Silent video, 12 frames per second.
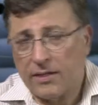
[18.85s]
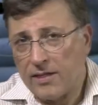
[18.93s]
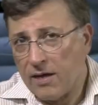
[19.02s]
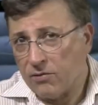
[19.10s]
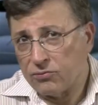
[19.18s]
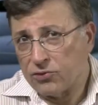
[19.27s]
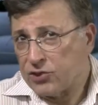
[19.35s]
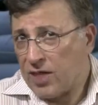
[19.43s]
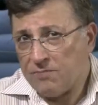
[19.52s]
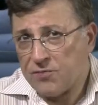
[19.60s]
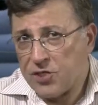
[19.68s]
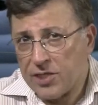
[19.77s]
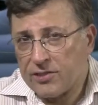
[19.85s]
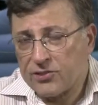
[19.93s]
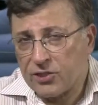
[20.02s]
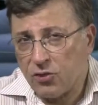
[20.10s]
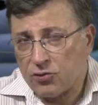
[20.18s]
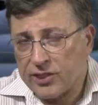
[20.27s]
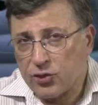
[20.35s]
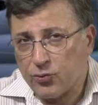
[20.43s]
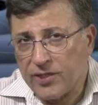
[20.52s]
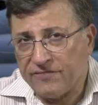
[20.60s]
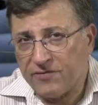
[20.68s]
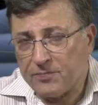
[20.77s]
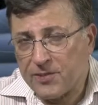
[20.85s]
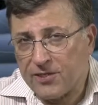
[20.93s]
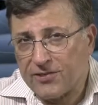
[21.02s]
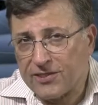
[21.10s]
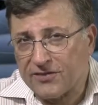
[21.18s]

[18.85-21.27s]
Now, some years ago, this would have appeared